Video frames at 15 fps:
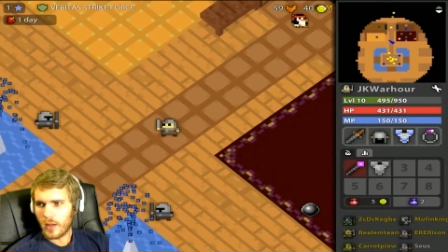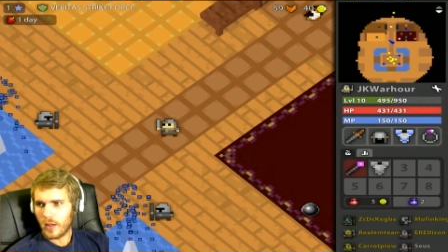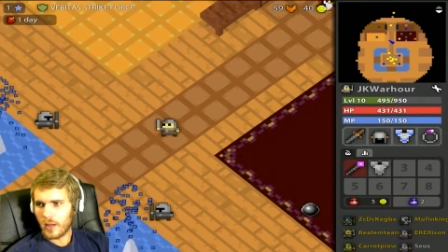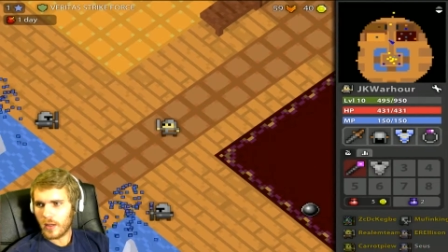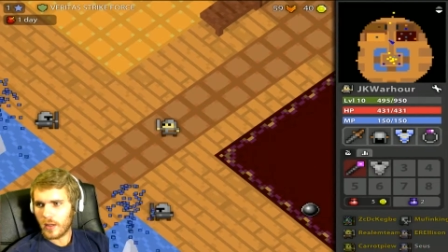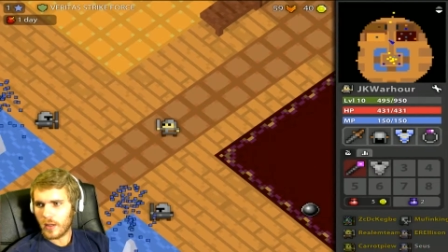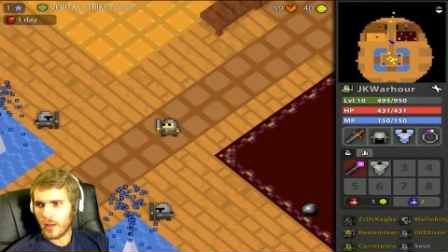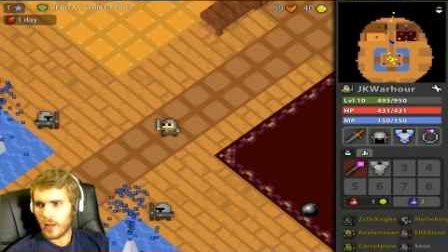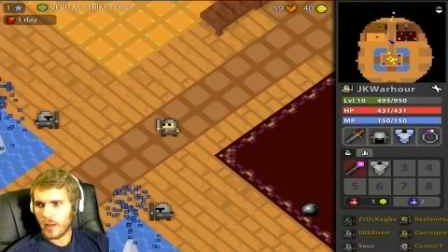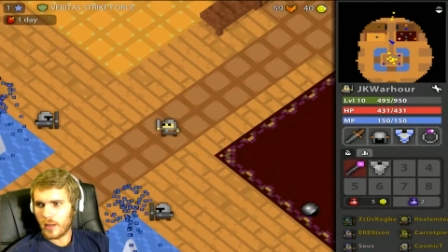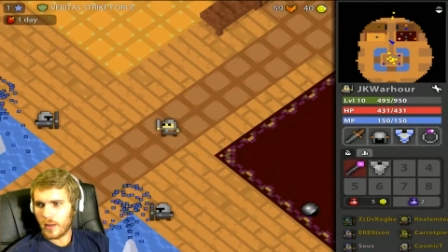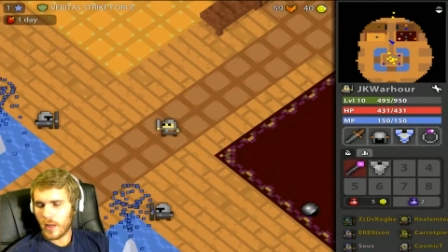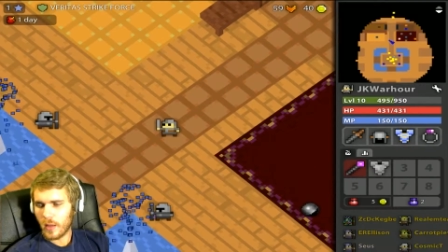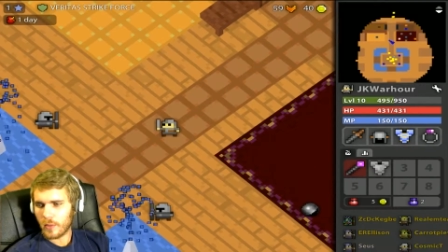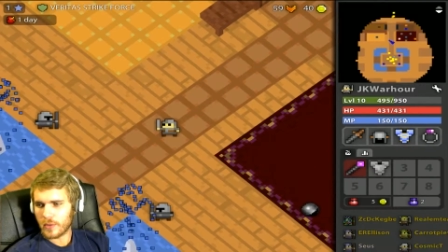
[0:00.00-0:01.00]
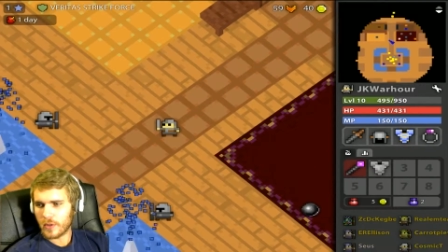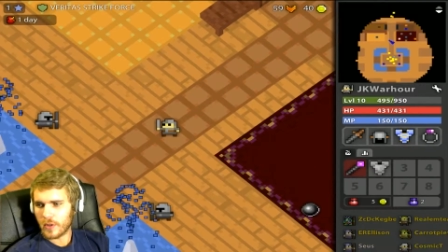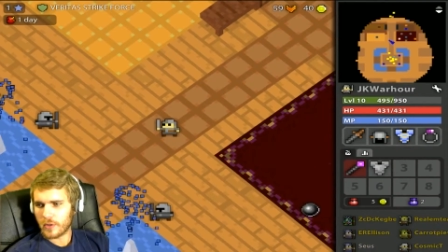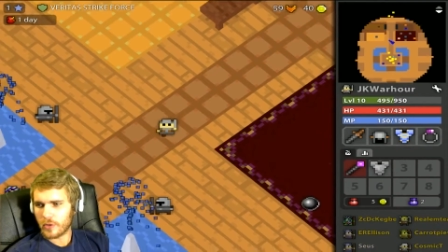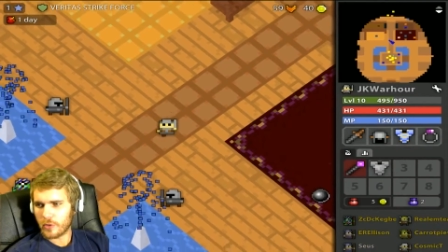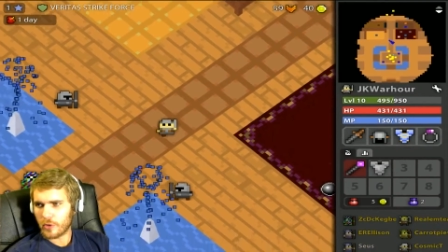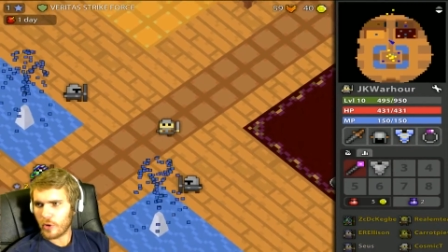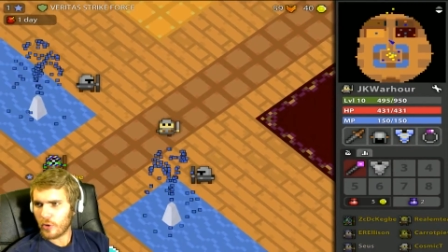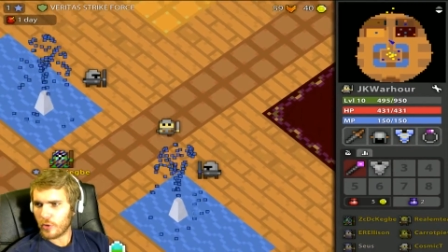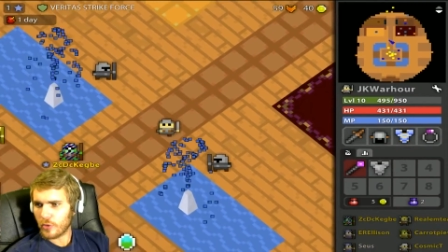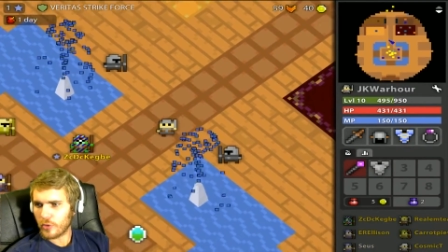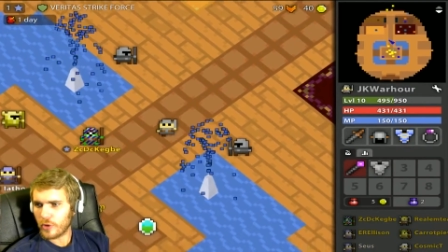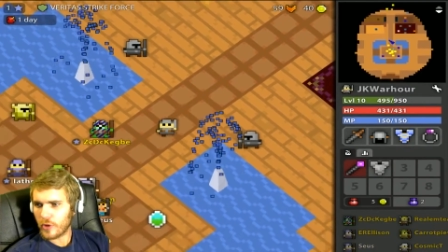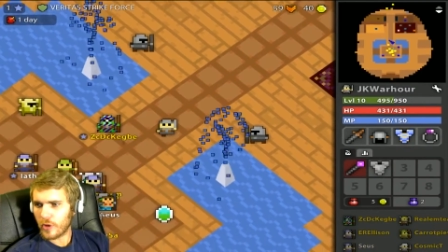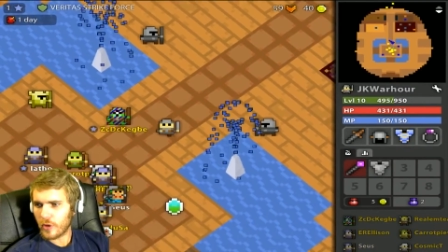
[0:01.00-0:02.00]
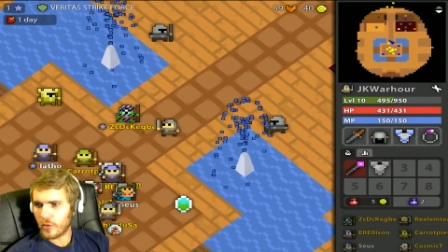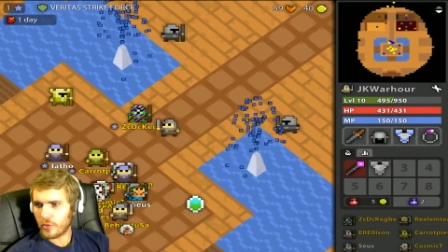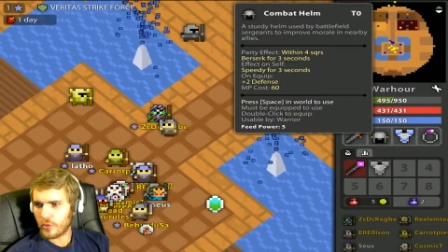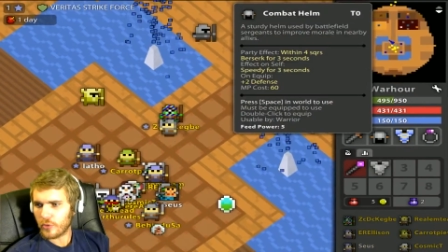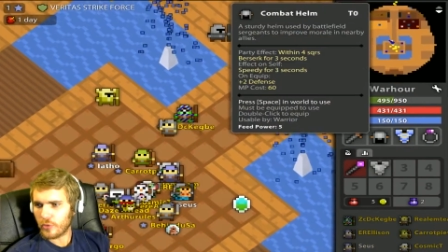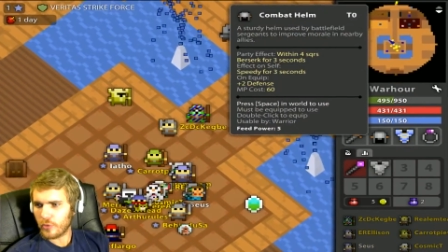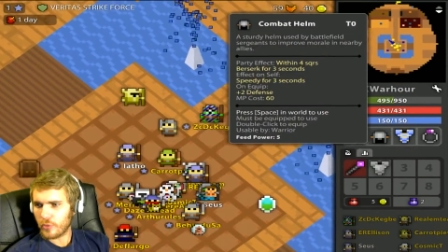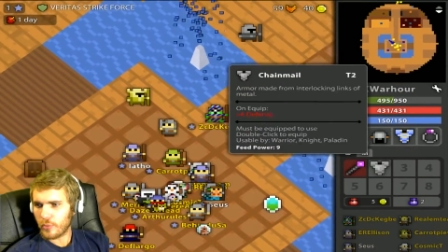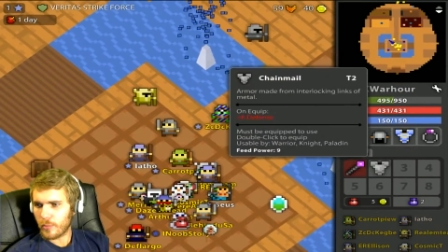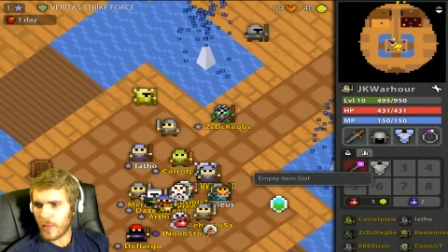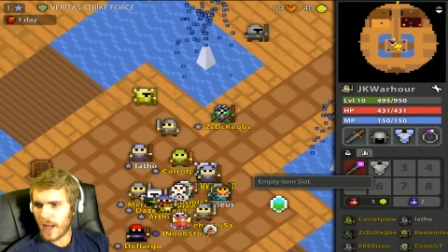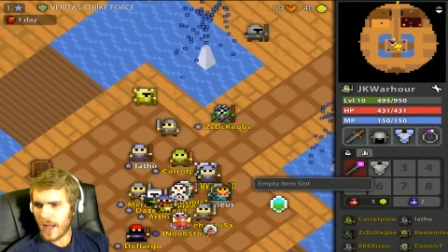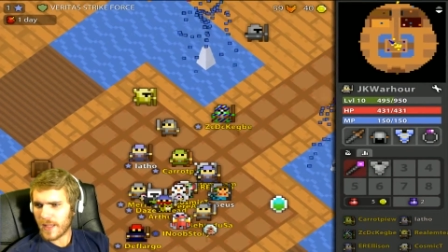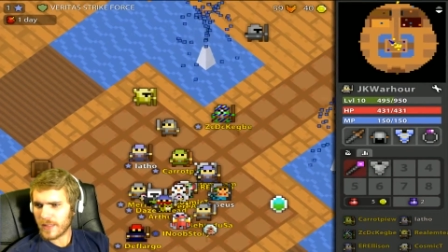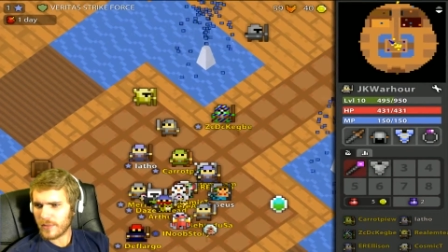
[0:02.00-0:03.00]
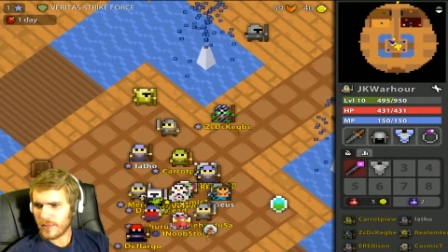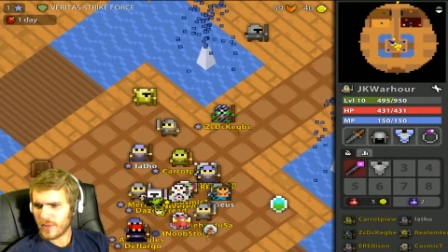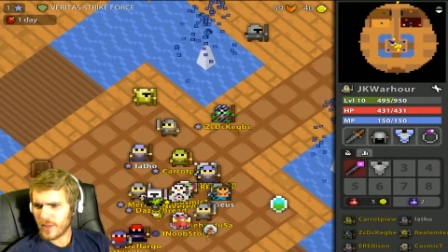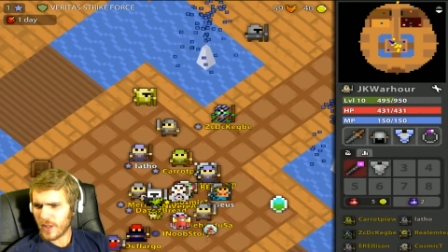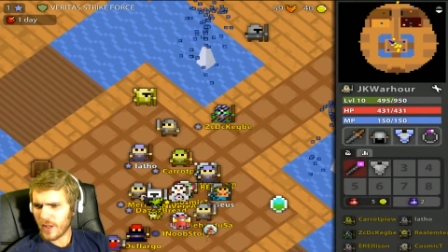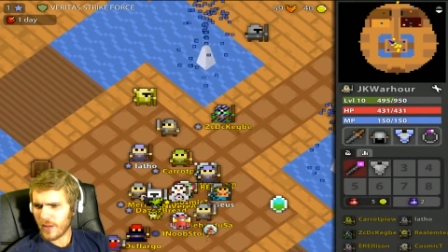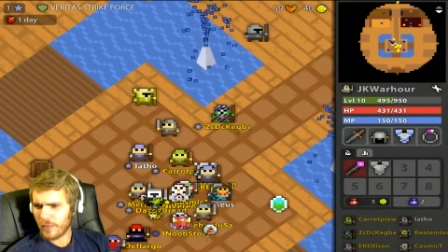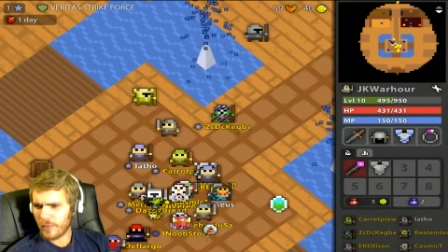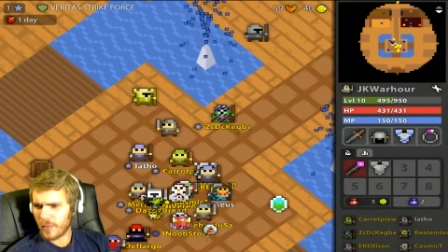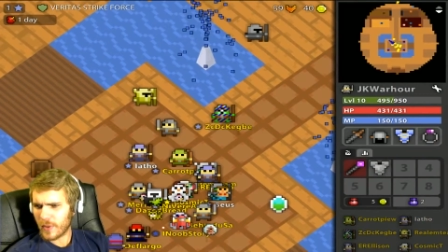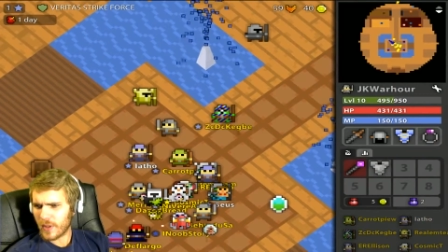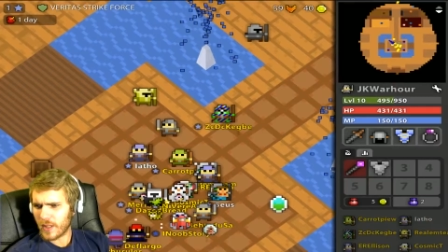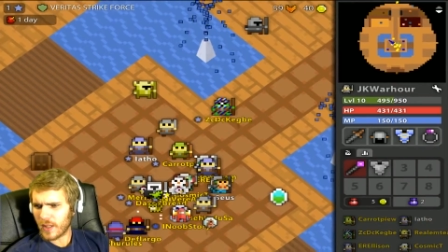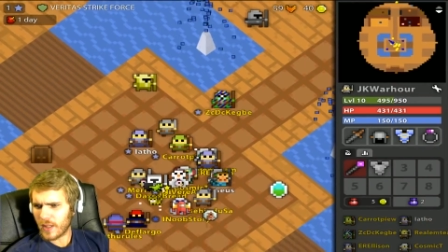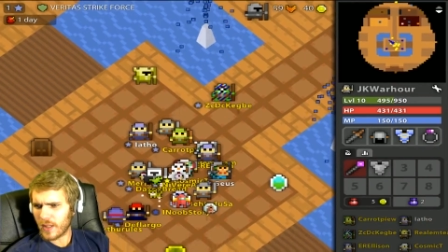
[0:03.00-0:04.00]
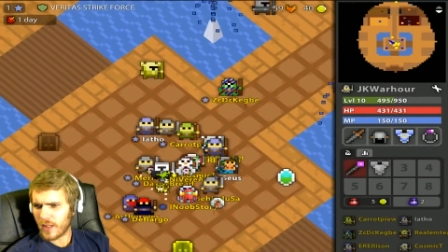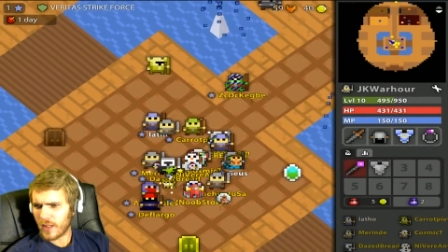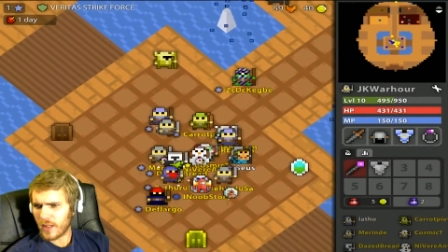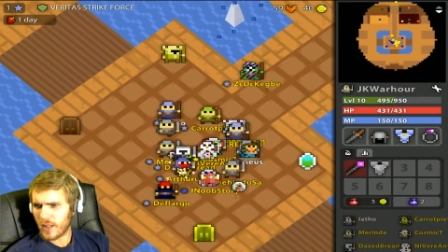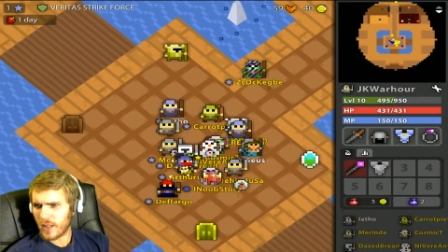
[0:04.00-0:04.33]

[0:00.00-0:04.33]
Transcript: Uh, I was also told, you know, to buy some stuff, but